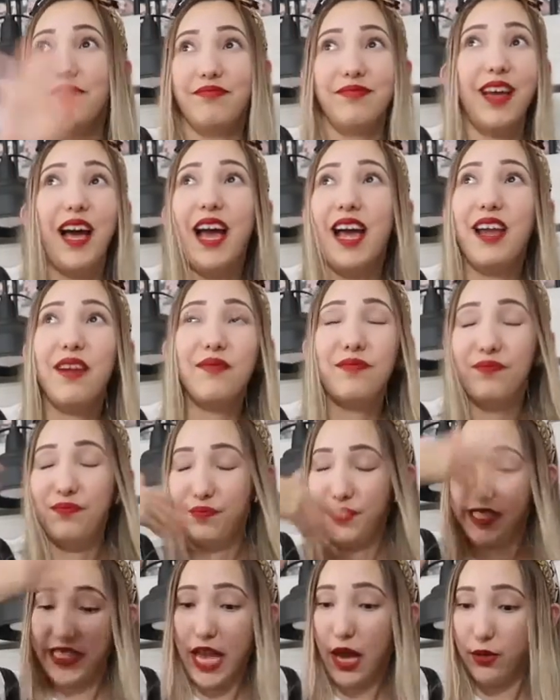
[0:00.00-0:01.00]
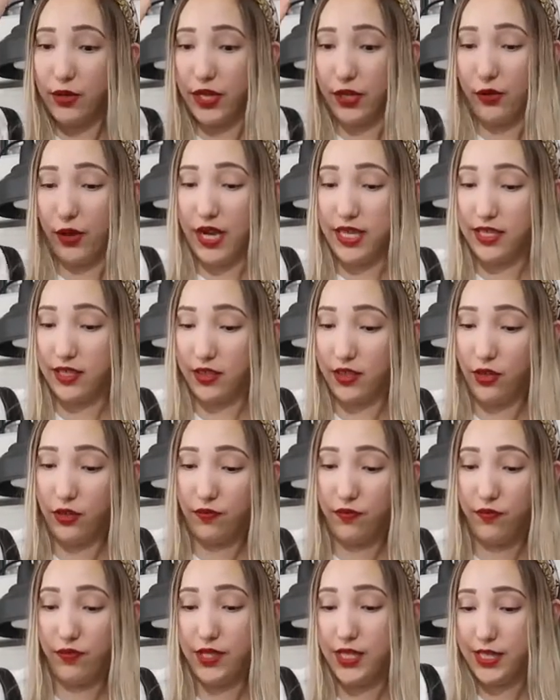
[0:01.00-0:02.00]
I sounded crazy
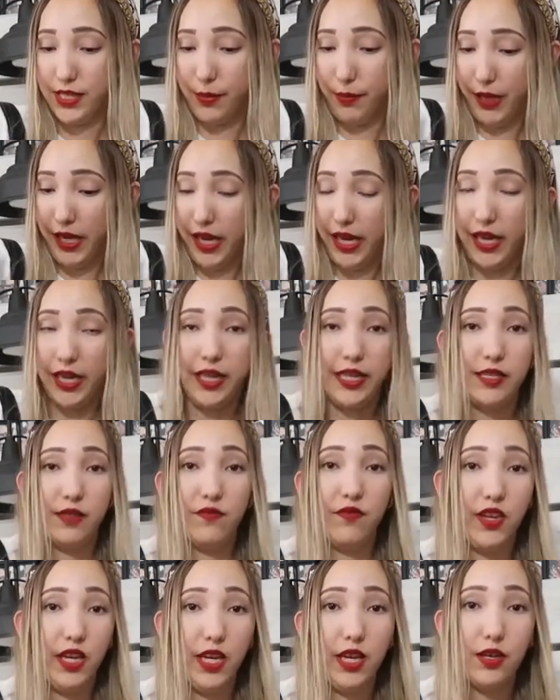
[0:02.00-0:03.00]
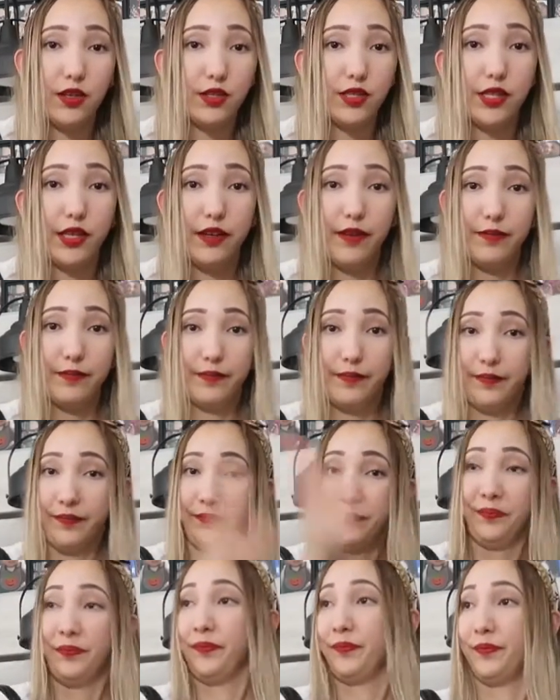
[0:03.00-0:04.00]
since the beginning of this video, so
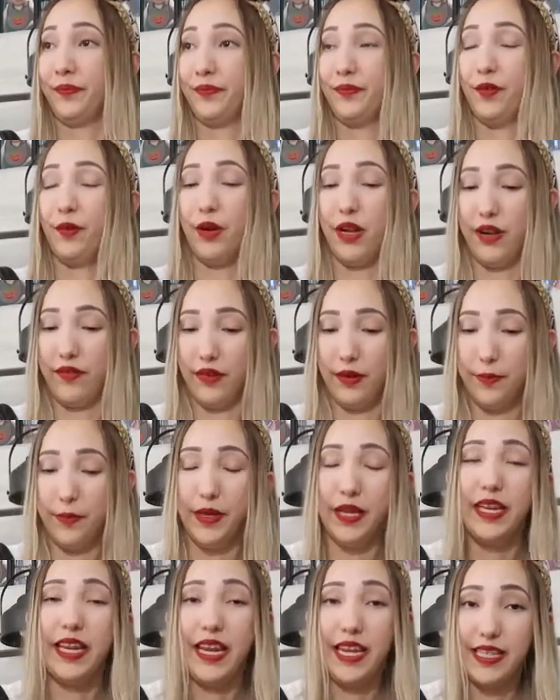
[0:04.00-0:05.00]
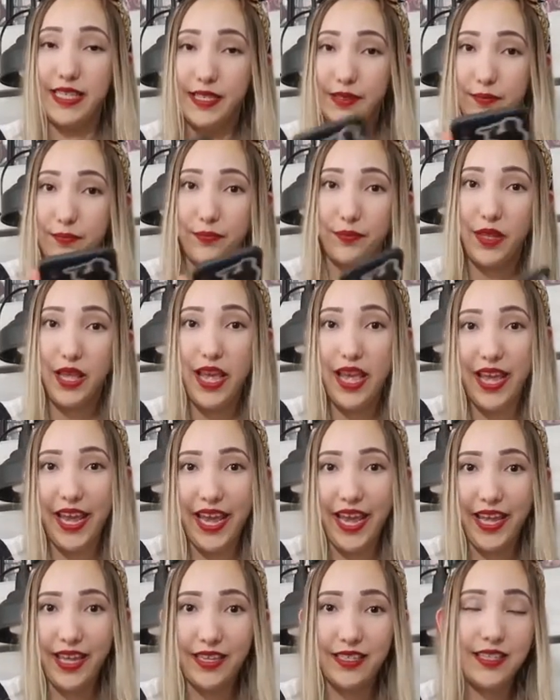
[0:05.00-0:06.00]
whatever. But yes,
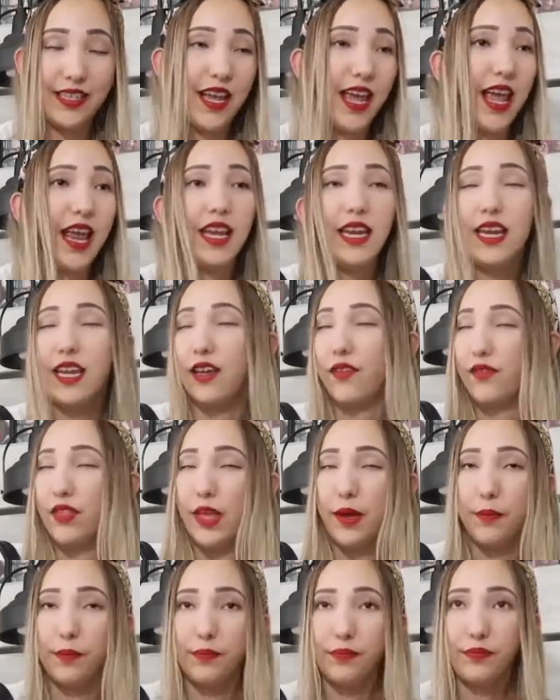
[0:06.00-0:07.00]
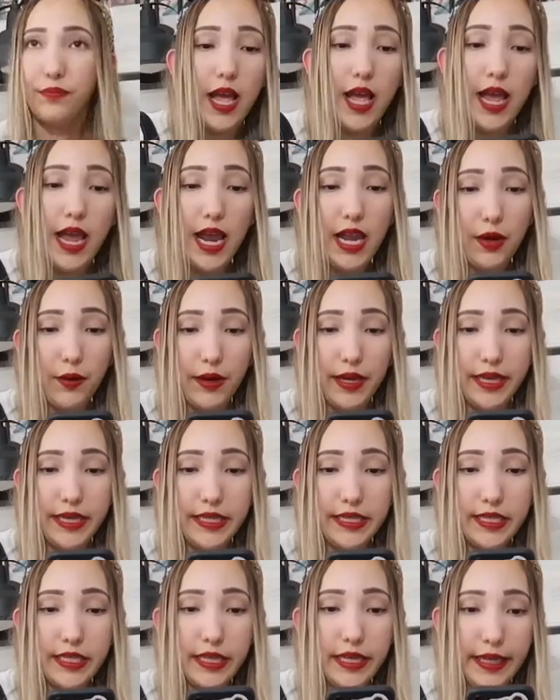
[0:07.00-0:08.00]
it. Any of them.
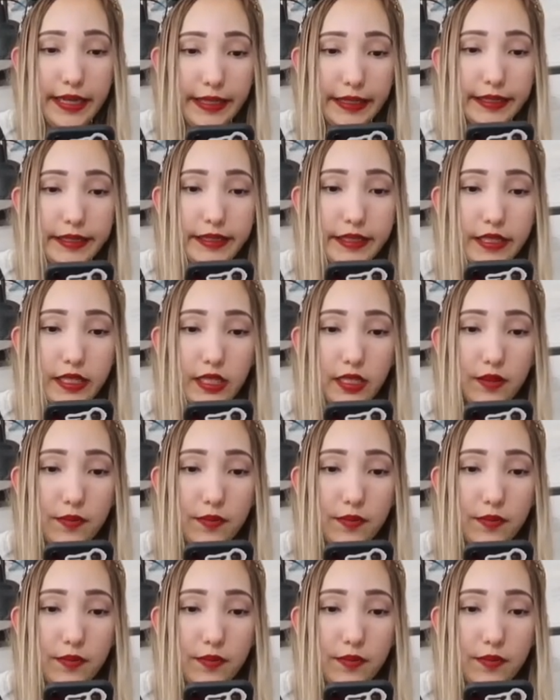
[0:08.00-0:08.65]
Anyways, next.